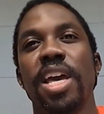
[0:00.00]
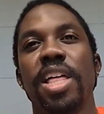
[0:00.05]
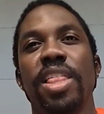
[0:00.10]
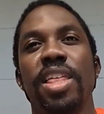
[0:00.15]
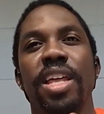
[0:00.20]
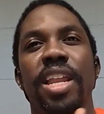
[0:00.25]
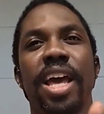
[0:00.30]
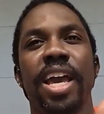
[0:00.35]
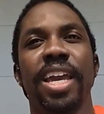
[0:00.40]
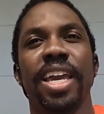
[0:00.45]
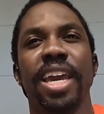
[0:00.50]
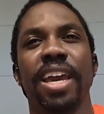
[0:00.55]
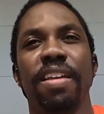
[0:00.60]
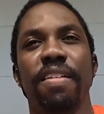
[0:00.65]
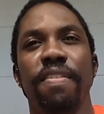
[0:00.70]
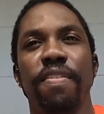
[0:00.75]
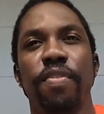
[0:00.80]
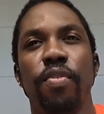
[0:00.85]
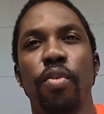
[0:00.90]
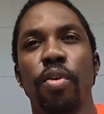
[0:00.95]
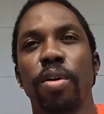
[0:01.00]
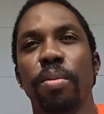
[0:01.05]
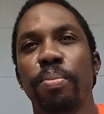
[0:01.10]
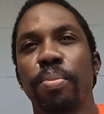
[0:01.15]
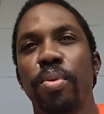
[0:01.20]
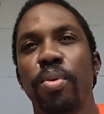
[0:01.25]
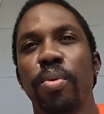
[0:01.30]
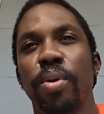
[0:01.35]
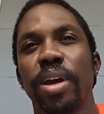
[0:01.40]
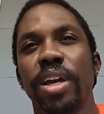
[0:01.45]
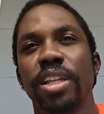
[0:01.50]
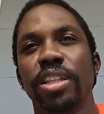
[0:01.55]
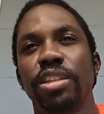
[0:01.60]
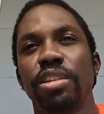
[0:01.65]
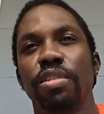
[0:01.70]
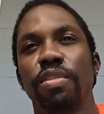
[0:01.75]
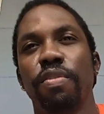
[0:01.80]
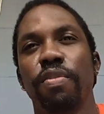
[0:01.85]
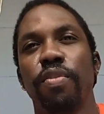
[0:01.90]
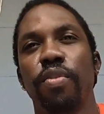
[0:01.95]
Then I get 4
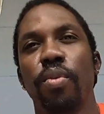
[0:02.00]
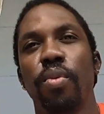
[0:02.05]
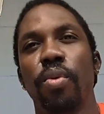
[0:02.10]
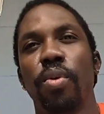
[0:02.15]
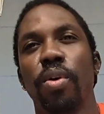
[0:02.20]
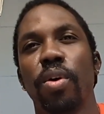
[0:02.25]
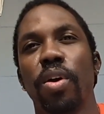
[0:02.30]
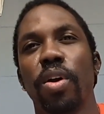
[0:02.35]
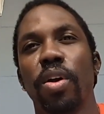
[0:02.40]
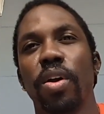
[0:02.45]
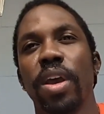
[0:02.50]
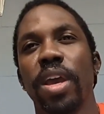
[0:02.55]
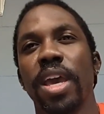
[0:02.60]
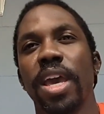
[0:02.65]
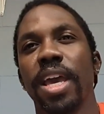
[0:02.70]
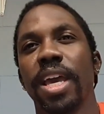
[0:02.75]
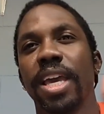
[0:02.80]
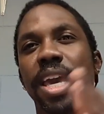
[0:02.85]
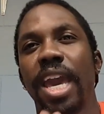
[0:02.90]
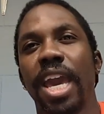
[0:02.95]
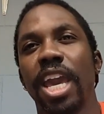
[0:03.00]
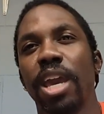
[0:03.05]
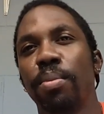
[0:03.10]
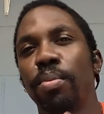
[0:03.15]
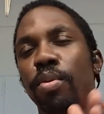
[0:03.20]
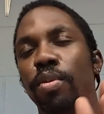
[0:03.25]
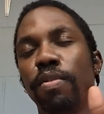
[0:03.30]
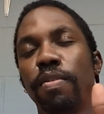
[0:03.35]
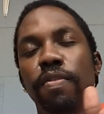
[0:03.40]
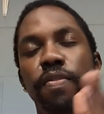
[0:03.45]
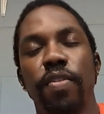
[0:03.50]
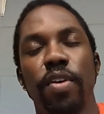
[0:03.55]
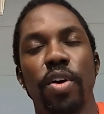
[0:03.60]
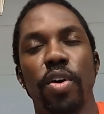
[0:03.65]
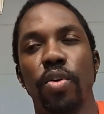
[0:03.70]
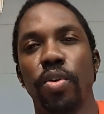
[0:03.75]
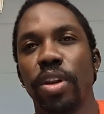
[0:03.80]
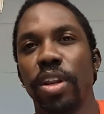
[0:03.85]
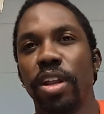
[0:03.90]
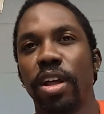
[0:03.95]
points for cable,
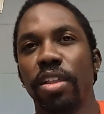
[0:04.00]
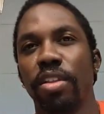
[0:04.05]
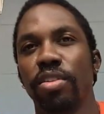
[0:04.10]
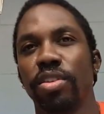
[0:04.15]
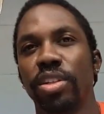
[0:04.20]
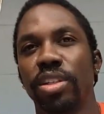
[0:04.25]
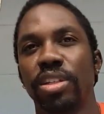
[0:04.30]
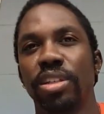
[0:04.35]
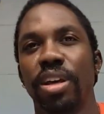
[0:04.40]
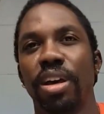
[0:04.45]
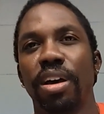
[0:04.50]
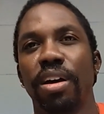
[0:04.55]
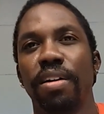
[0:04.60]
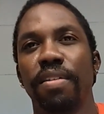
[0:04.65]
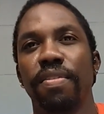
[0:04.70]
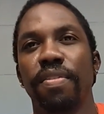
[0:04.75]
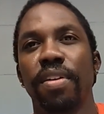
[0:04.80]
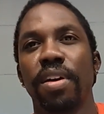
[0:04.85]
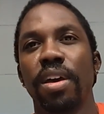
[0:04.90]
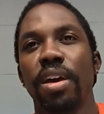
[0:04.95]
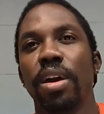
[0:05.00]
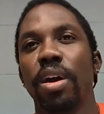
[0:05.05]
phone, and other stuff.